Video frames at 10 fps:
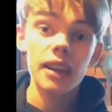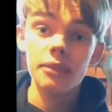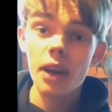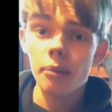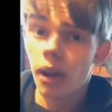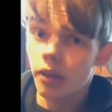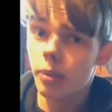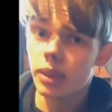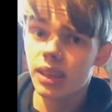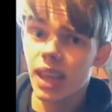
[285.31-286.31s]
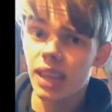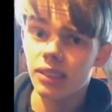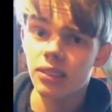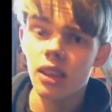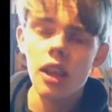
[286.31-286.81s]
And that might have been the
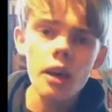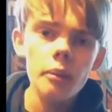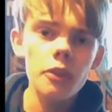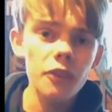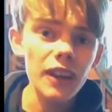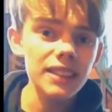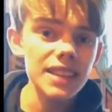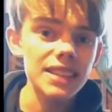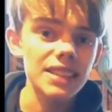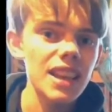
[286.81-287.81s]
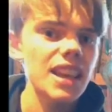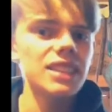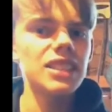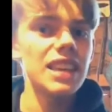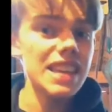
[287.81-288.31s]
case. But the fact is
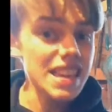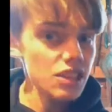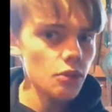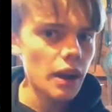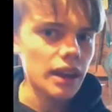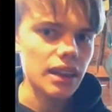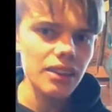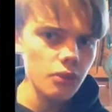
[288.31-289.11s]
that either way,